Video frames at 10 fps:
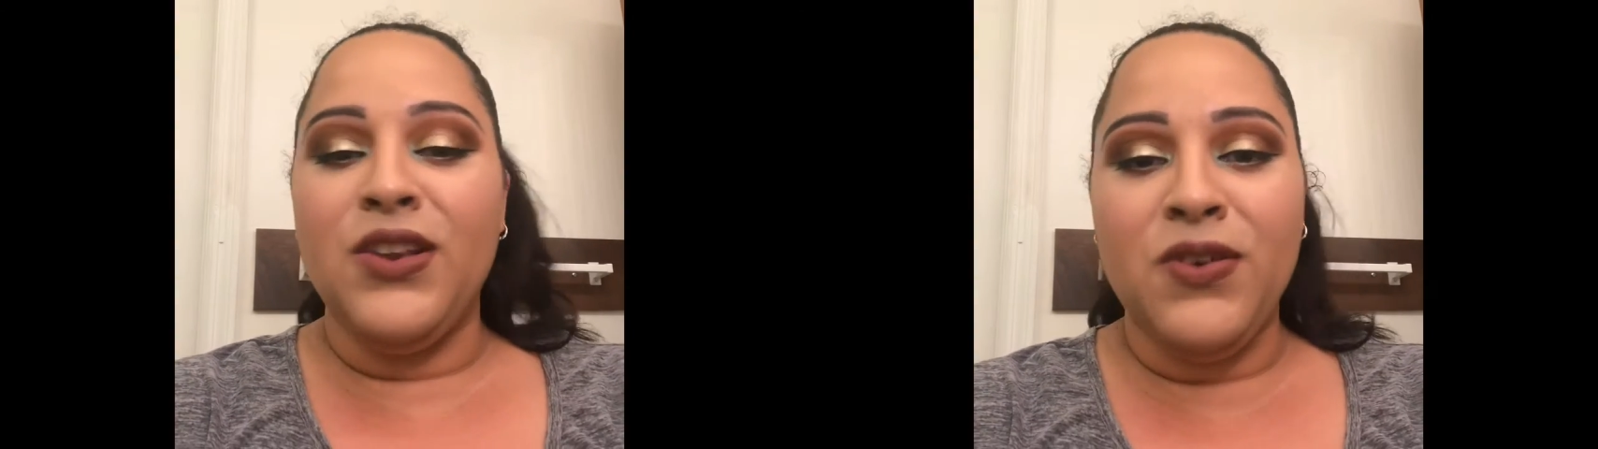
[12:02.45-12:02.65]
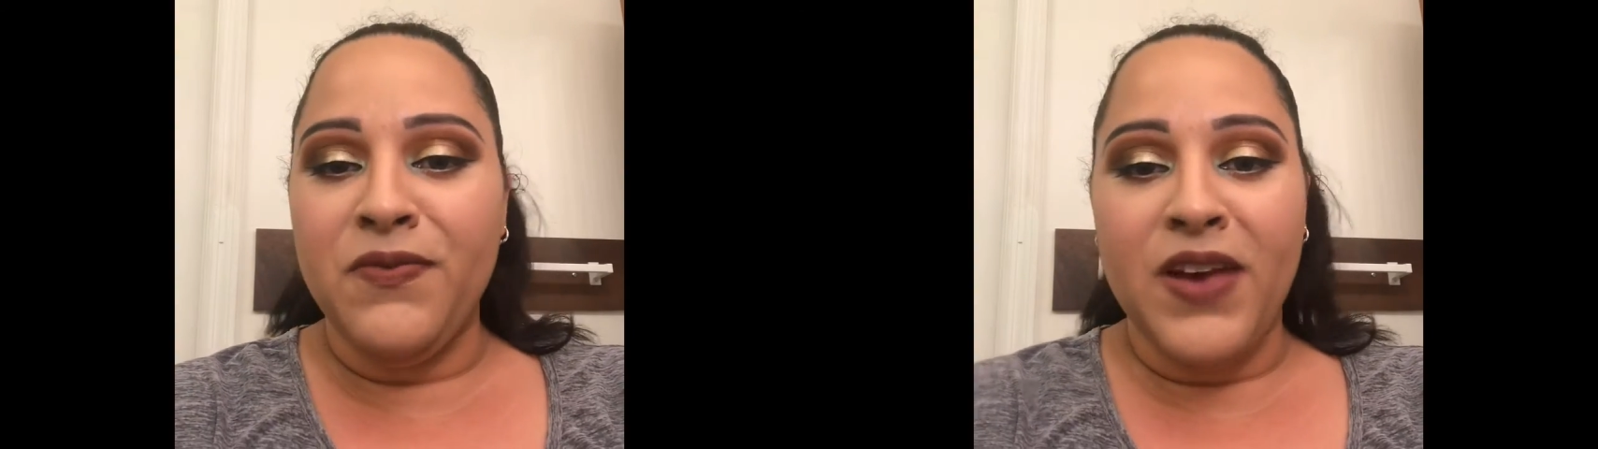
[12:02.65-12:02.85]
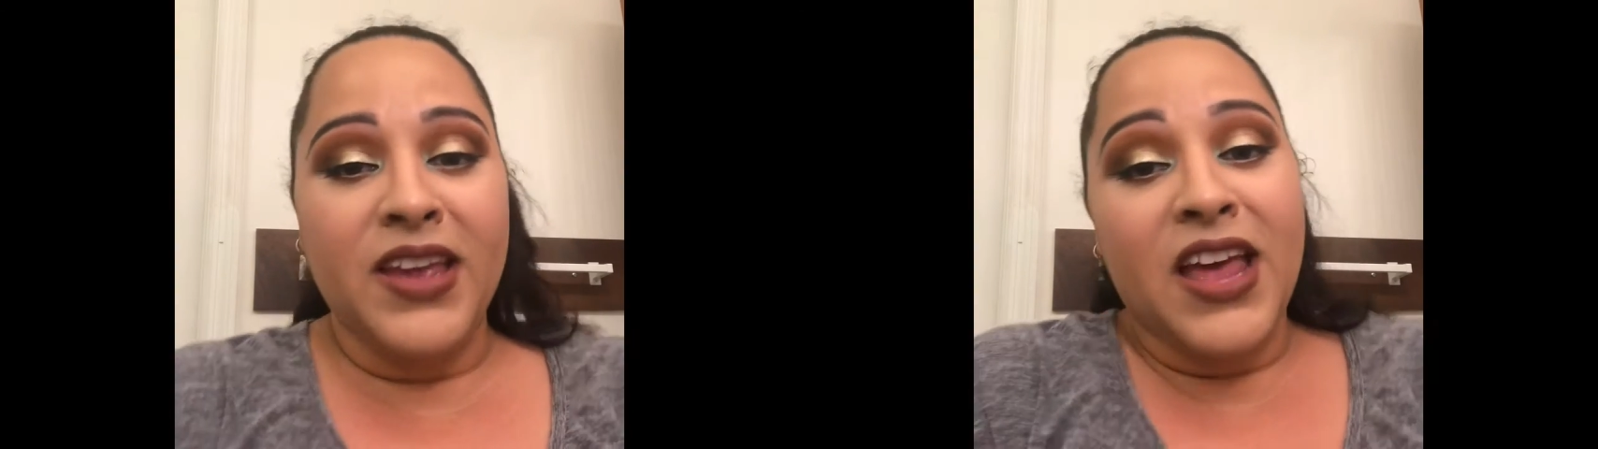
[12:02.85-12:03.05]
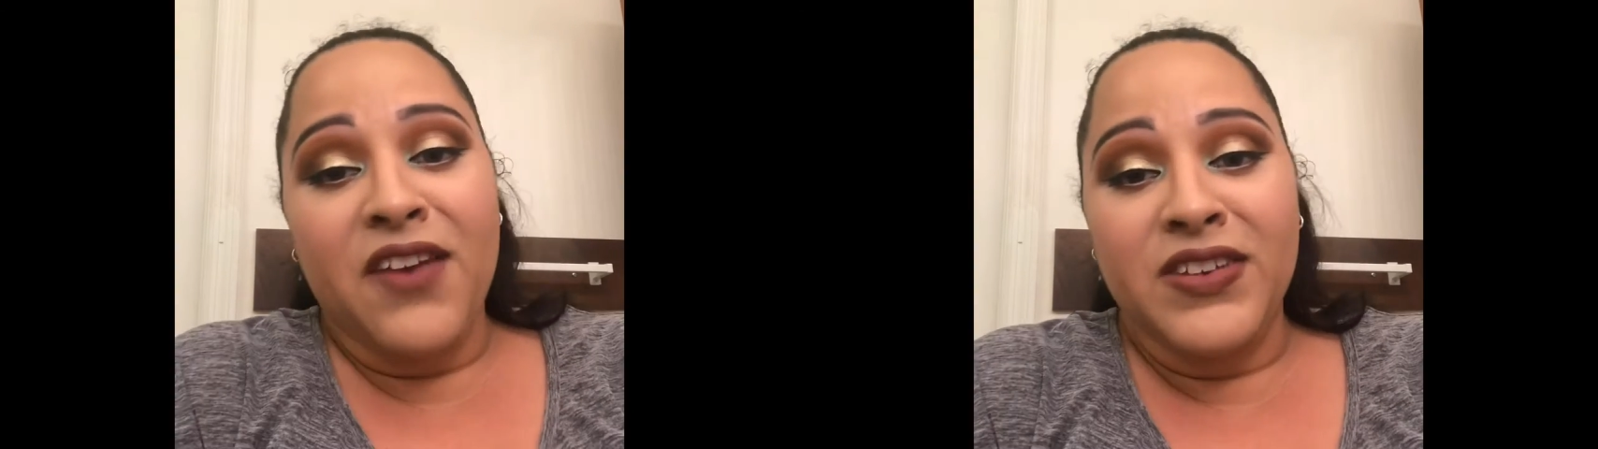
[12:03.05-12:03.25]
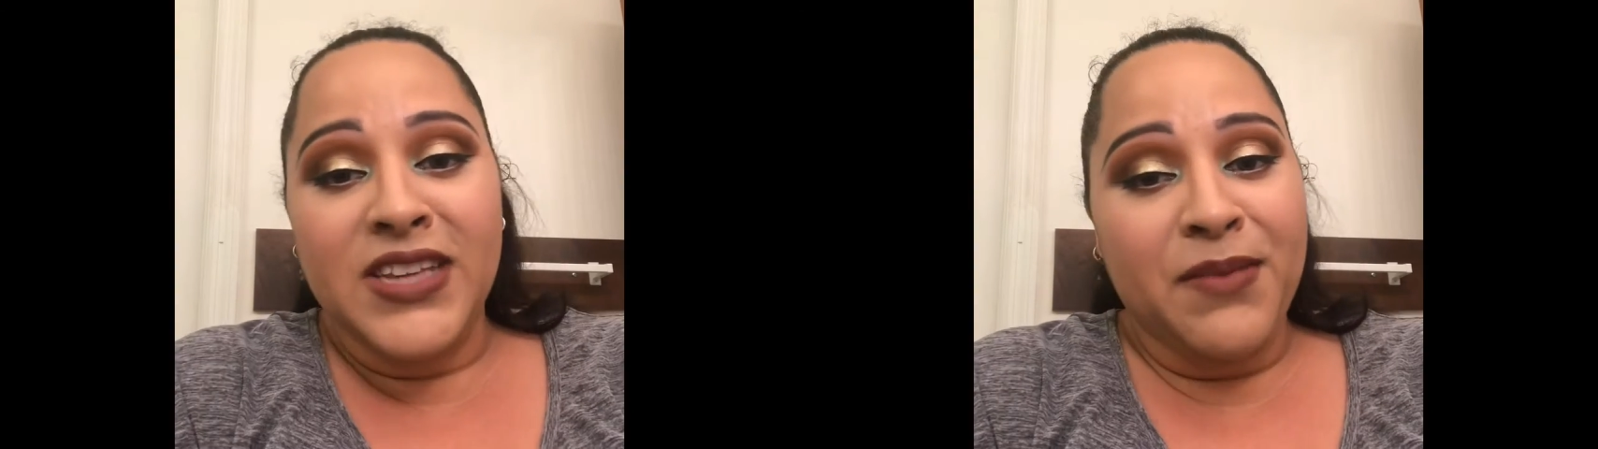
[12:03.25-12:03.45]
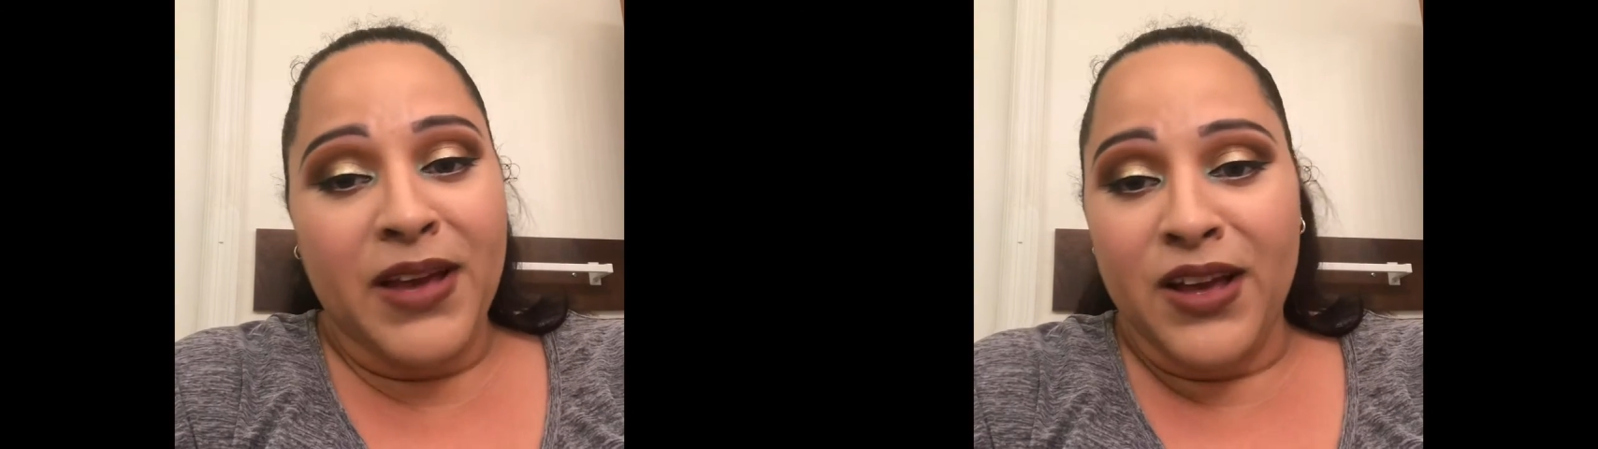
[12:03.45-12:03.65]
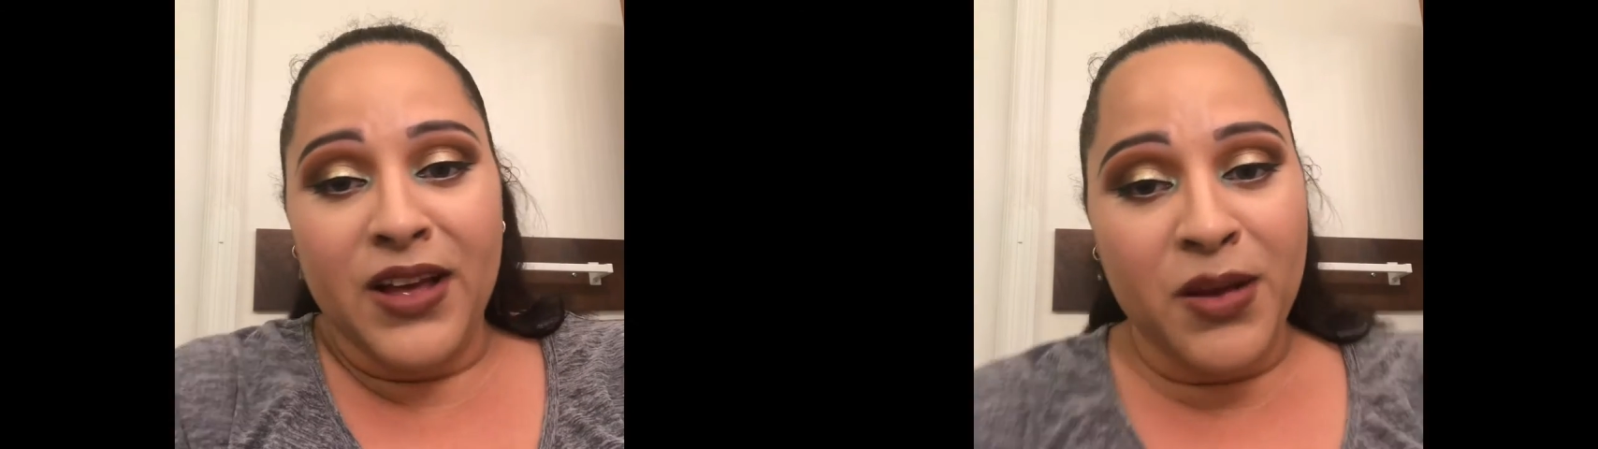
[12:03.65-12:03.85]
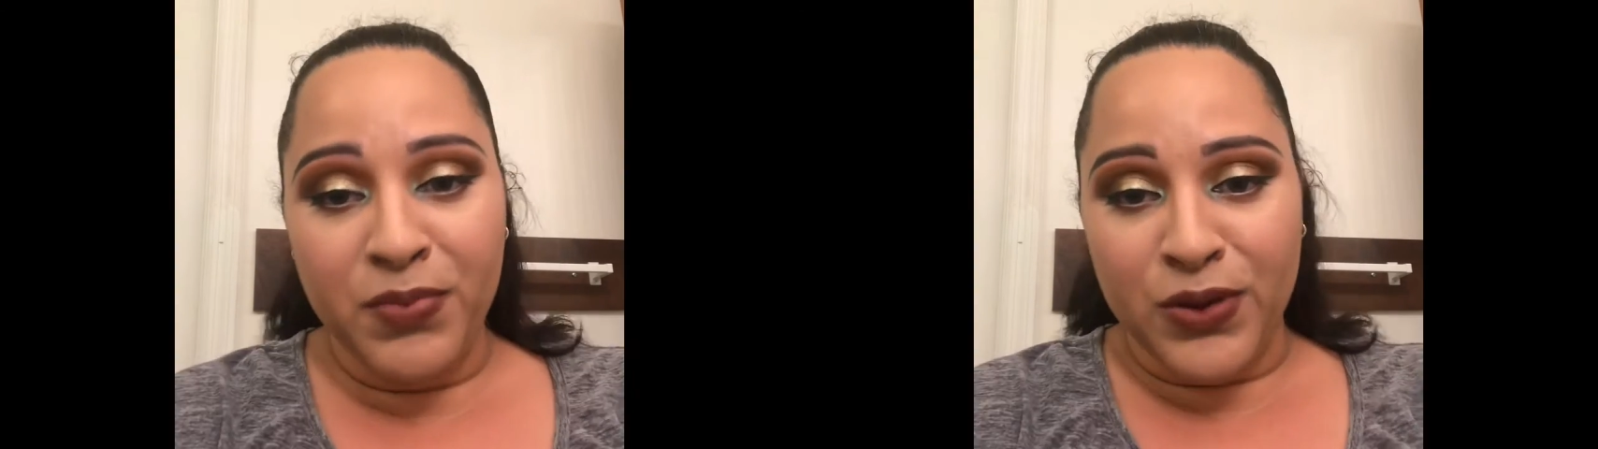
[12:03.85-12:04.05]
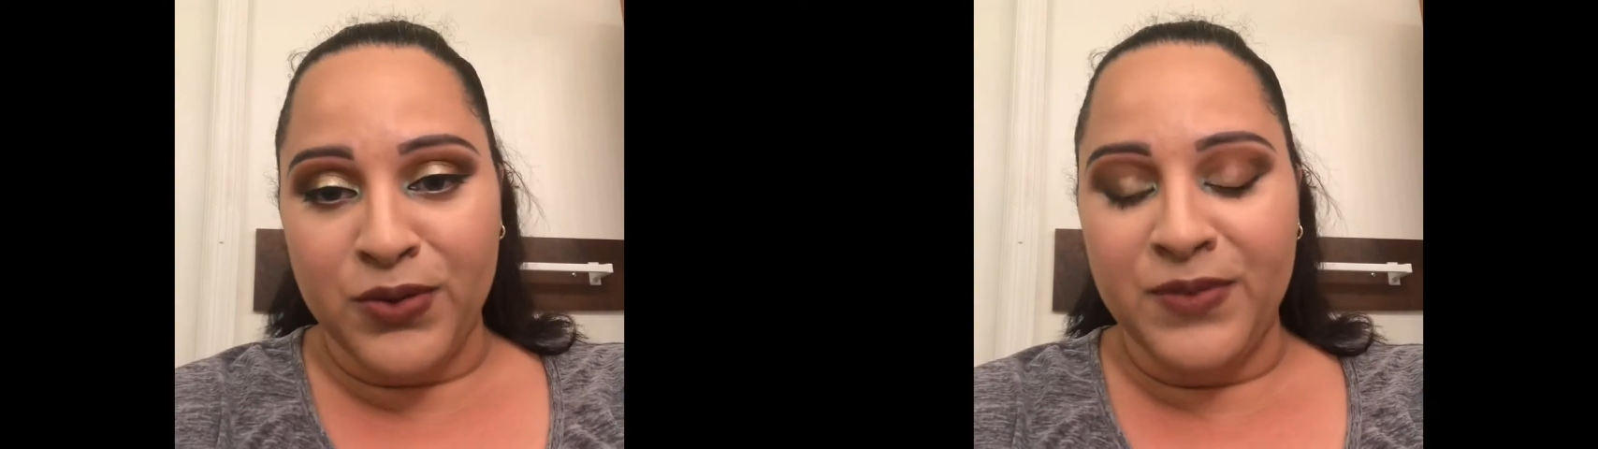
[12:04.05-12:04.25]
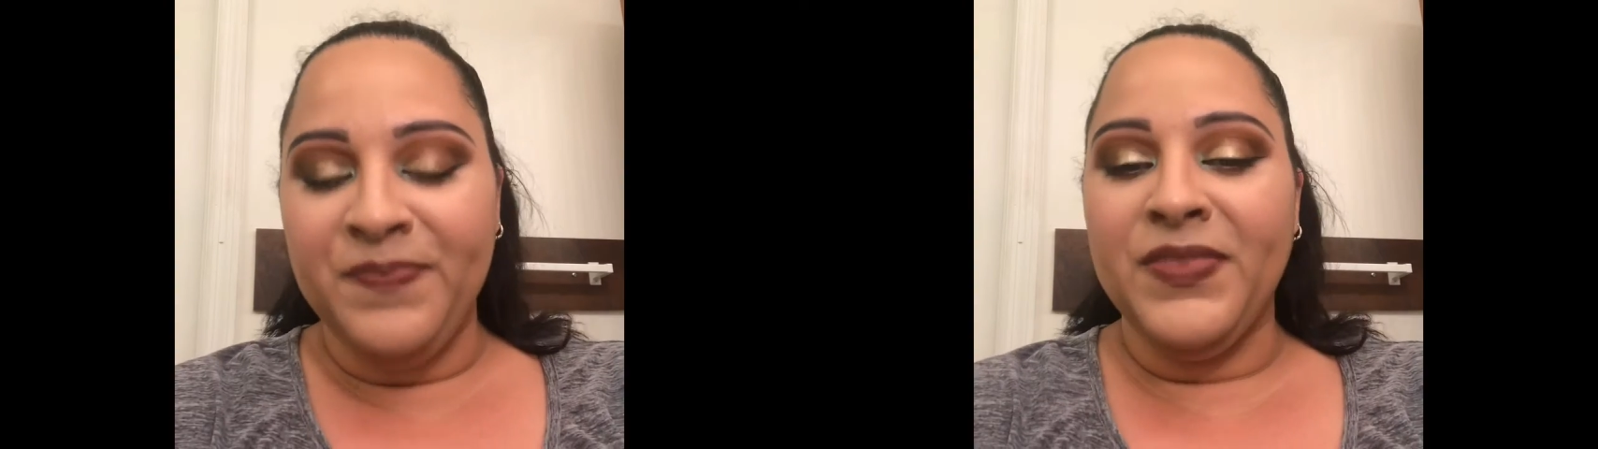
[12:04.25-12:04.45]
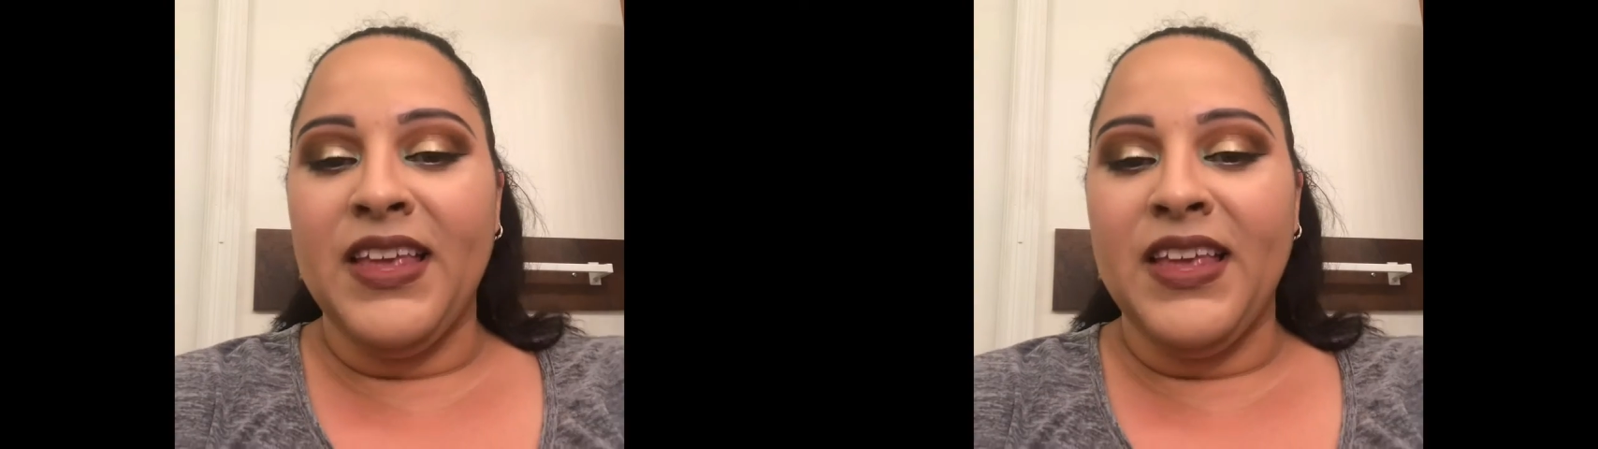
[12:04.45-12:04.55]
notified every time I upload.